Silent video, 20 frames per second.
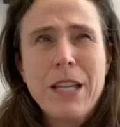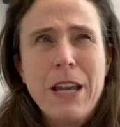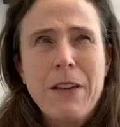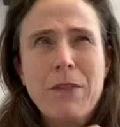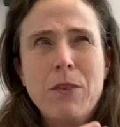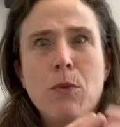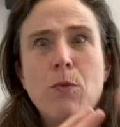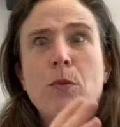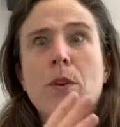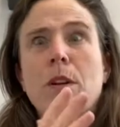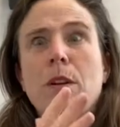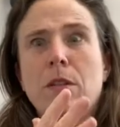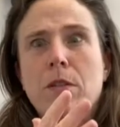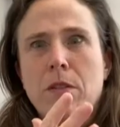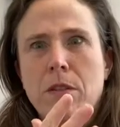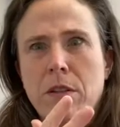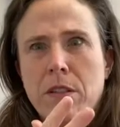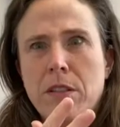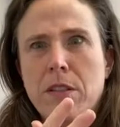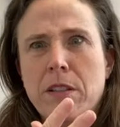Having to run
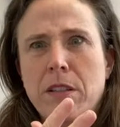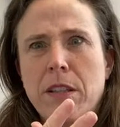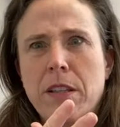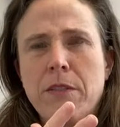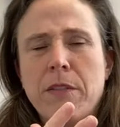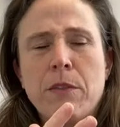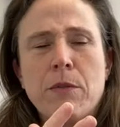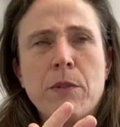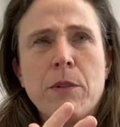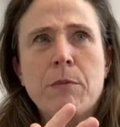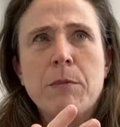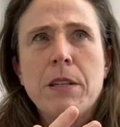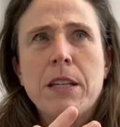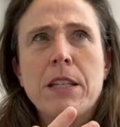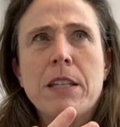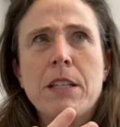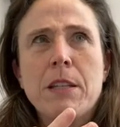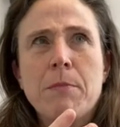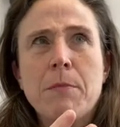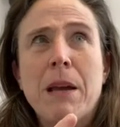across the living room to
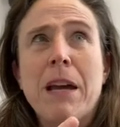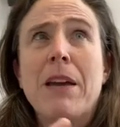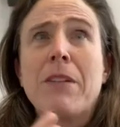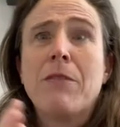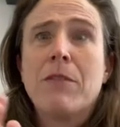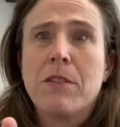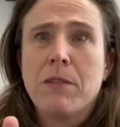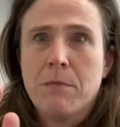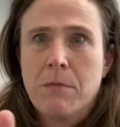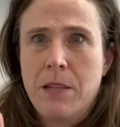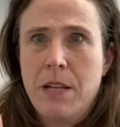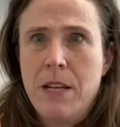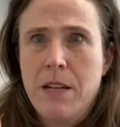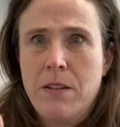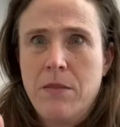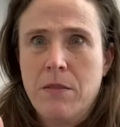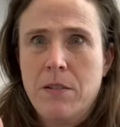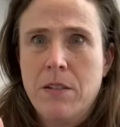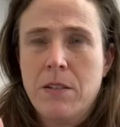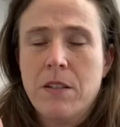get to the bathroom
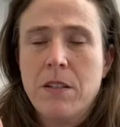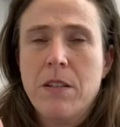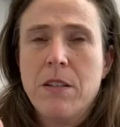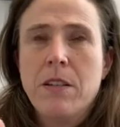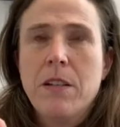counts.